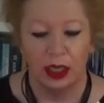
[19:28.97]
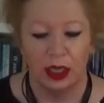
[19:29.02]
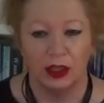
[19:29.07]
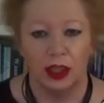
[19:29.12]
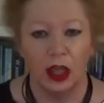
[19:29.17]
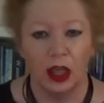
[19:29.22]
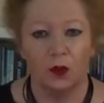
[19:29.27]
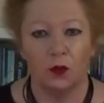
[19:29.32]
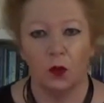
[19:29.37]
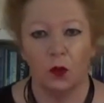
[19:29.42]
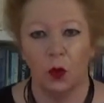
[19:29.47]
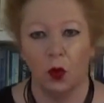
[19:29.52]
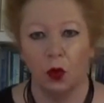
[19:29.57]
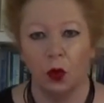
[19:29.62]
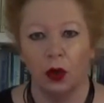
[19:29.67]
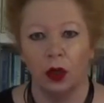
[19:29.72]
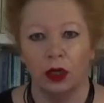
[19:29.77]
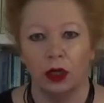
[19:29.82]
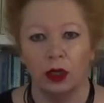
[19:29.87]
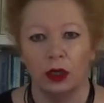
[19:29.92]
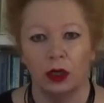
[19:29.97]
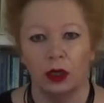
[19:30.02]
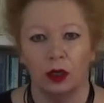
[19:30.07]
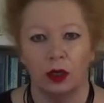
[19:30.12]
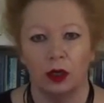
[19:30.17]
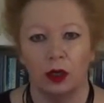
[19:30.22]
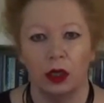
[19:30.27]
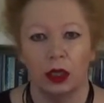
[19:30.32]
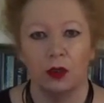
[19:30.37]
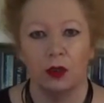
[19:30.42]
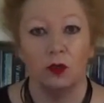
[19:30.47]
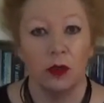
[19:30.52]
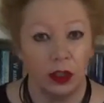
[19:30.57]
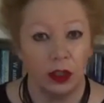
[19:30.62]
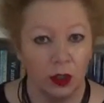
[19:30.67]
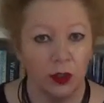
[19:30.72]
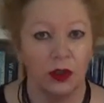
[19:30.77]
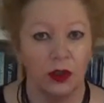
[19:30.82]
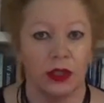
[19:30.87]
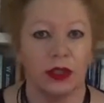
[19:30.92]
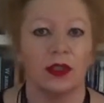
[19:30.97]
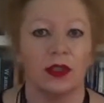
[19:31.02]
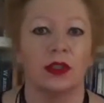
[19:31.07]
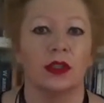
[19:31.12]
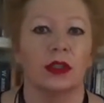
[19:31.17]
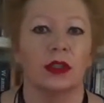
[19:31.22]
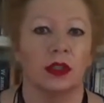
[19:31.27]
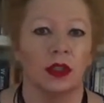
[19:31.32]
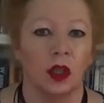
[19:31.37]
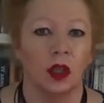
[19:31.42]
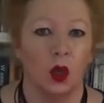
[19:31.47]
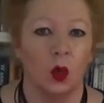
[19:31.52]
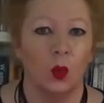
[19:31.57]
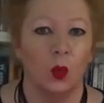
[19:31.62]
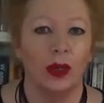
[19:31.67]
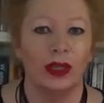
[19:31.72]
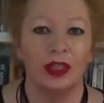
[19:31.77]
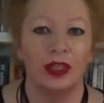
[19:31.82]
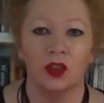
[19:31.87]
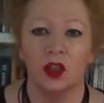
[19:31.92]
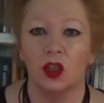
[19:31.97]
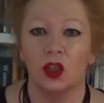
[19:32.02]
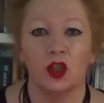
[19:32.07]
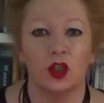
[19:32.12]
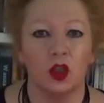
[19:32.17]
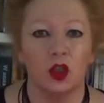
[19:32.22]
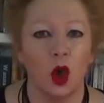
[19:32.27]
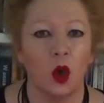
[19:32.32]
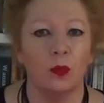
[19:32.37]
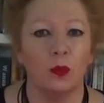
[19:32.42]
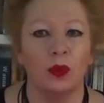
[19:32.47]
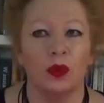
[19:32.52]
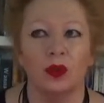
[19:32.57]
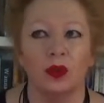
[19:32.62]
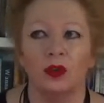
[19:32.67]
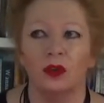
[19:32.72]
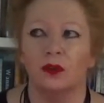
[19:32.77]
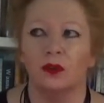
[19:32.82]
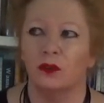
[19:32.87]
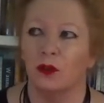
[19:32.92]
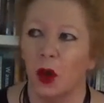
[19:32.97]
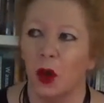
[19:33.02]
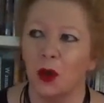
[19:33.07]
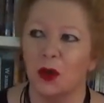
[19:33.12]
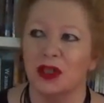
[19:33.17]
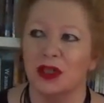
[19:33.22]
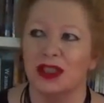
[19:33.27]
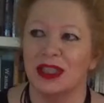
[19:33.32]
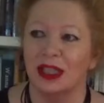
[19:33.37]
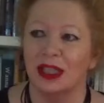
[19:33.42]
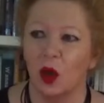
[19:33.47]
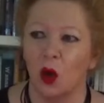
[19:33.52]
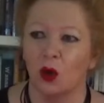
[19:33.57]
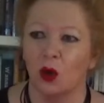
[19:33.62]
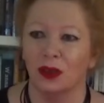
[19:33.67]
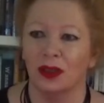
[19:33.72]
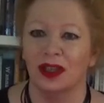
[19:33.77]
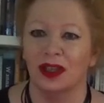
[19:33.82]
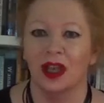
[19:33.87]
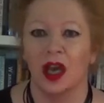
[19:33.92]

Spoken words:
Therefore, if we do this, we can stop focusing on,